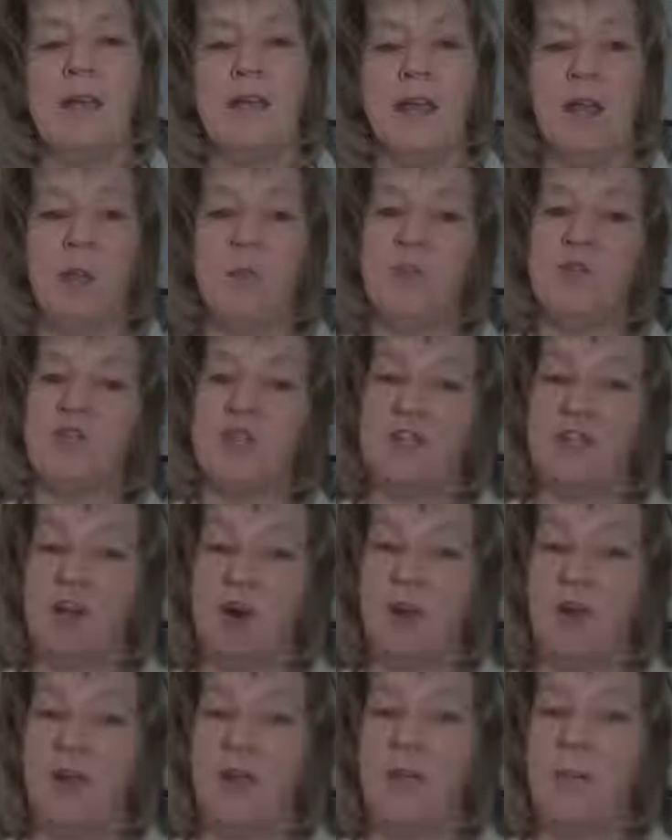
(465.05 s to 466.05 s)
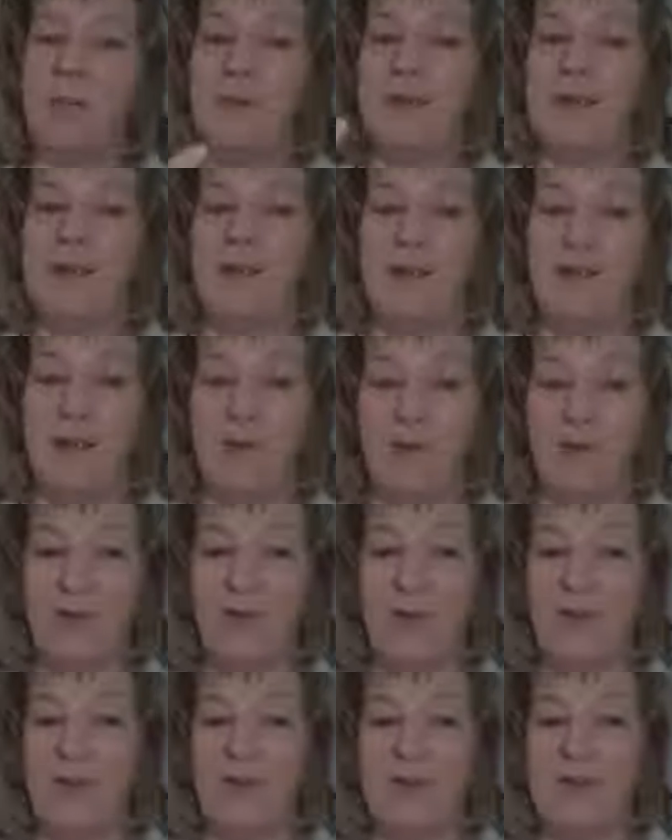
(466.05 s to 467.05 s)
Now, it was just our company and another
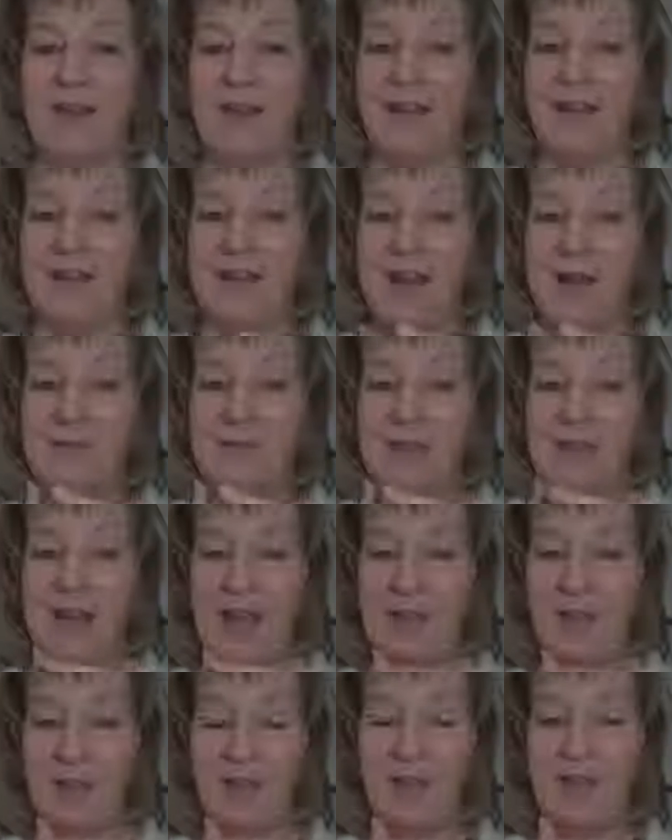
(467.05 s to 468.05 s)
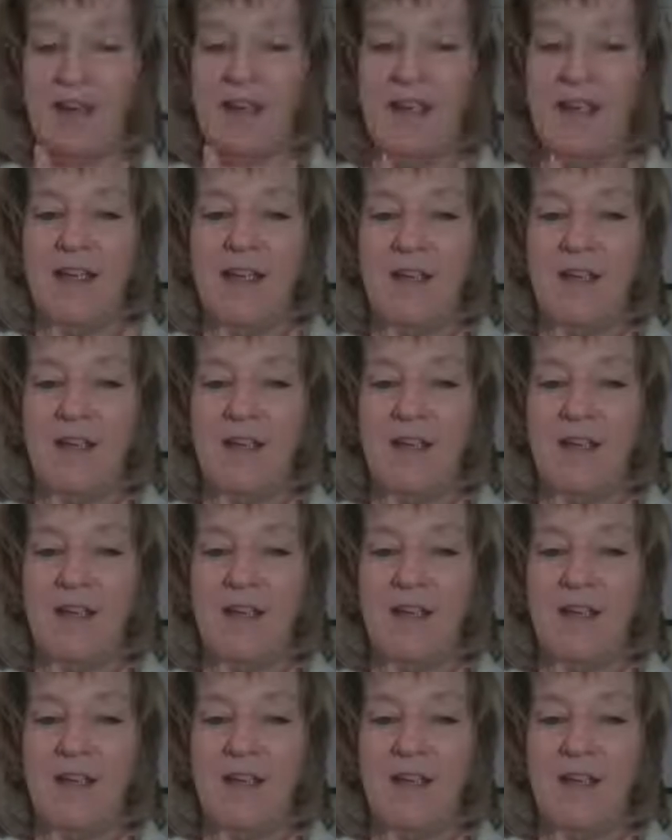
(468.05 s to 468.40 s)
company that came together,